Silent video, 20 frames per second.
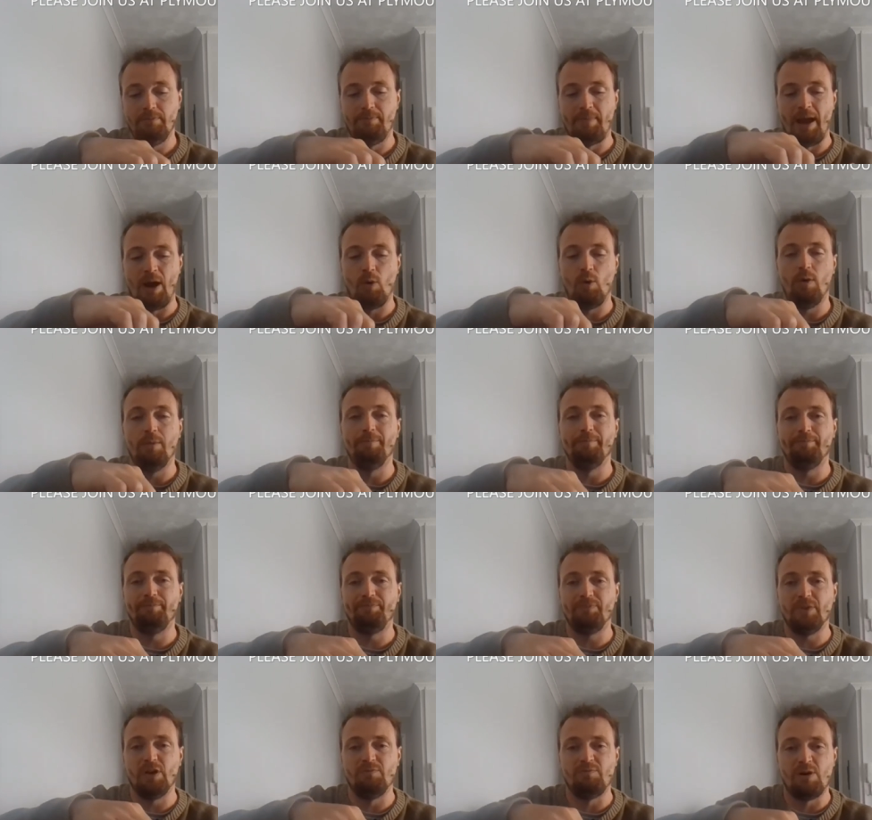belt
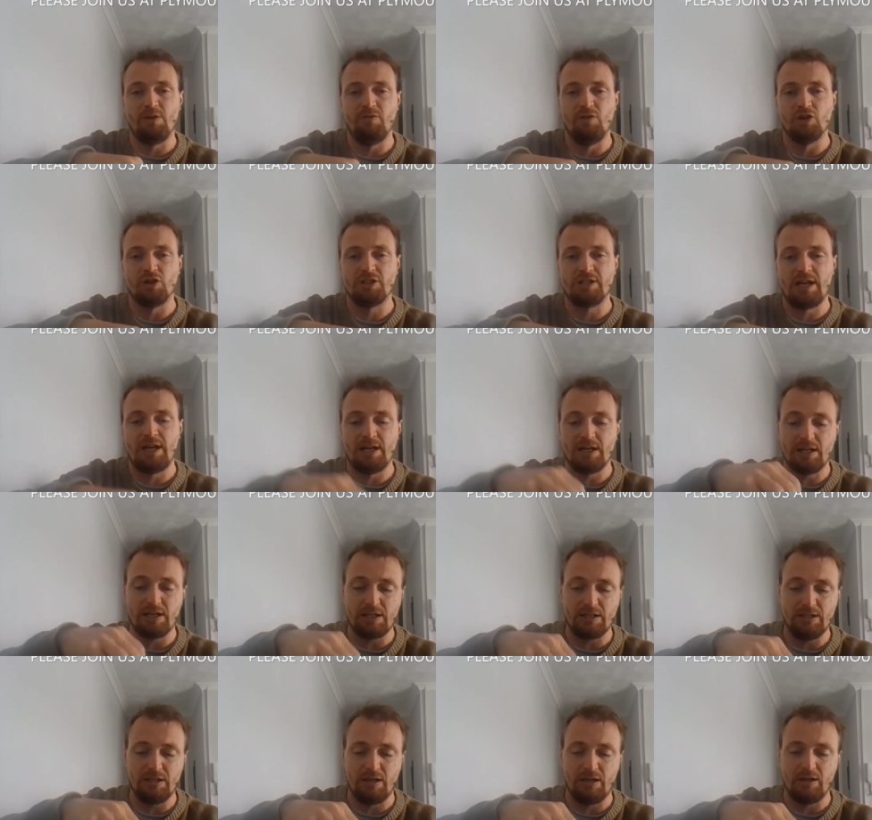of my rucksack
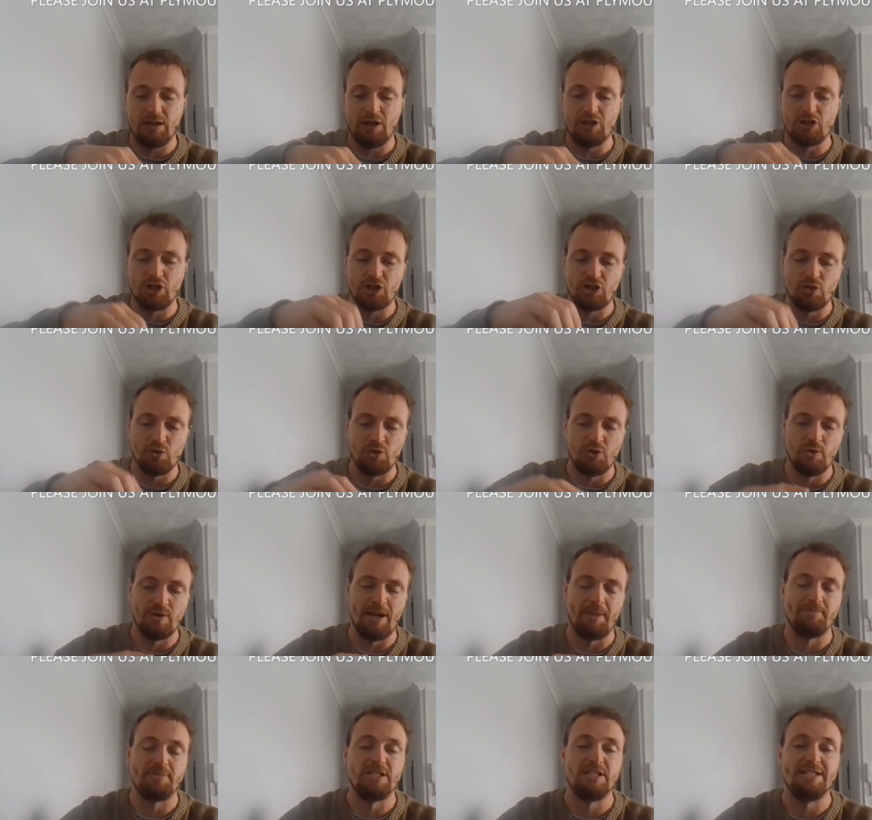Did i show you an
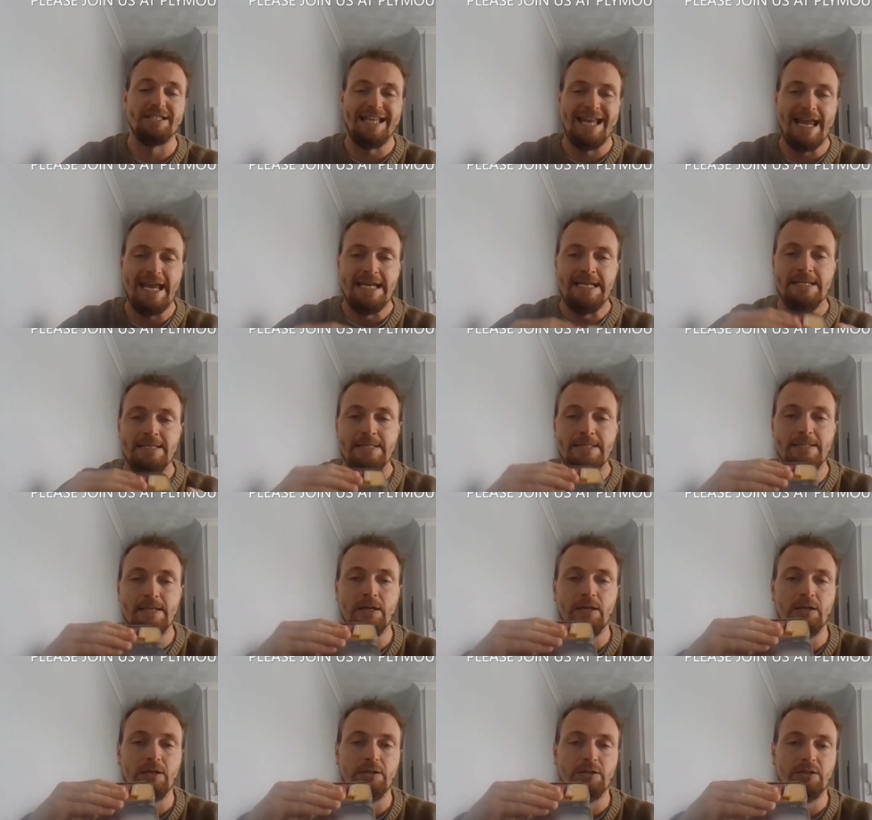empty tin.
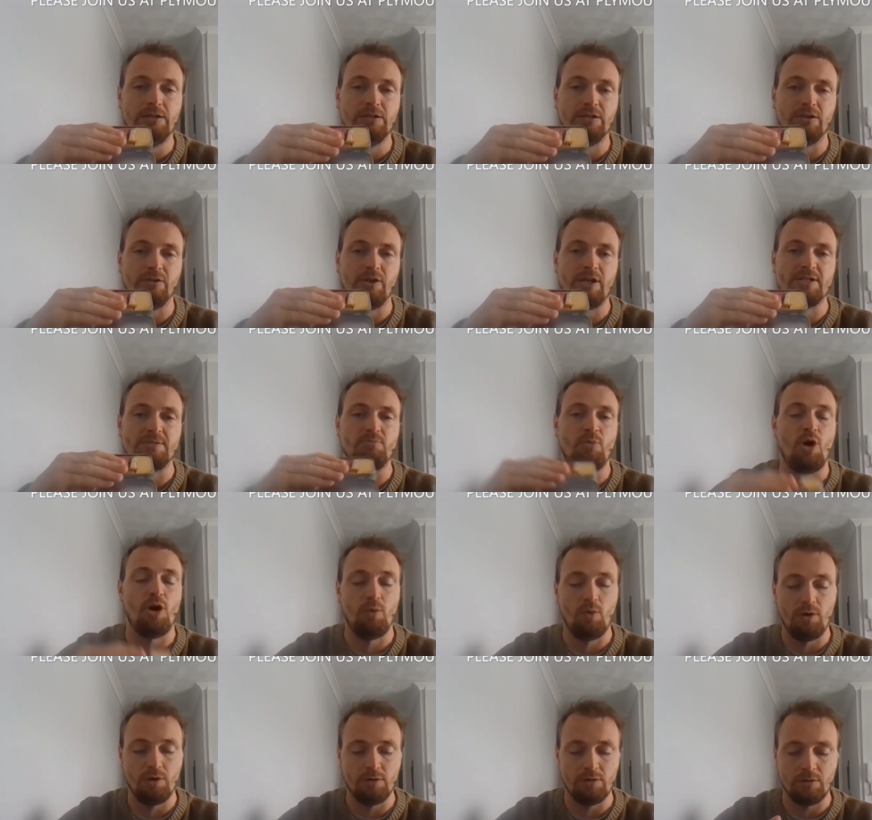So there's my
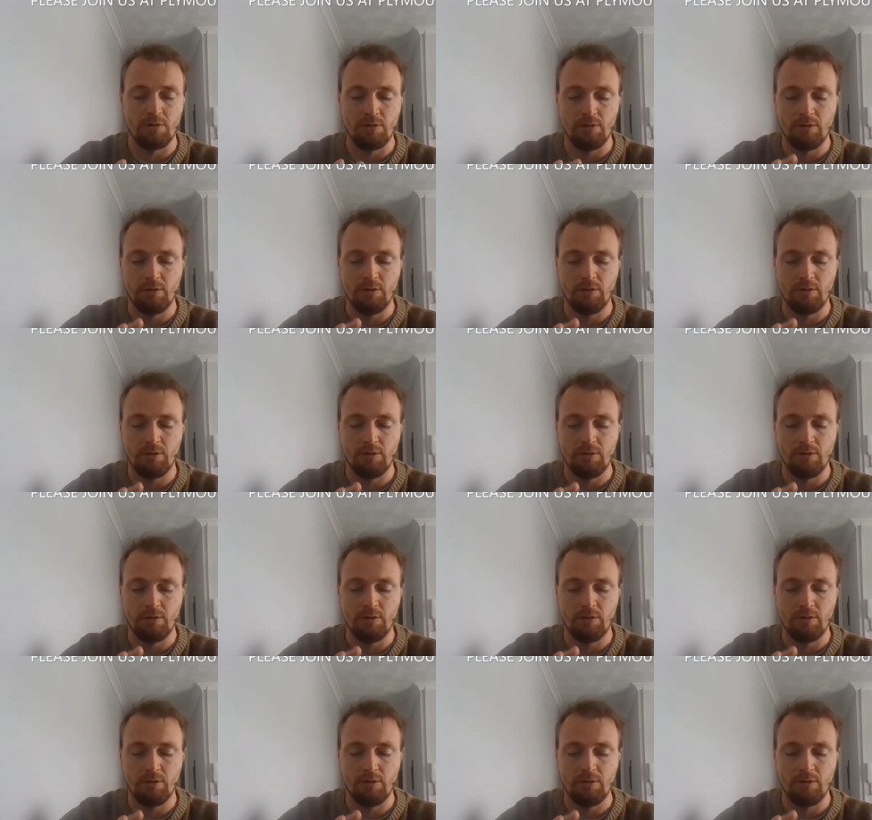one.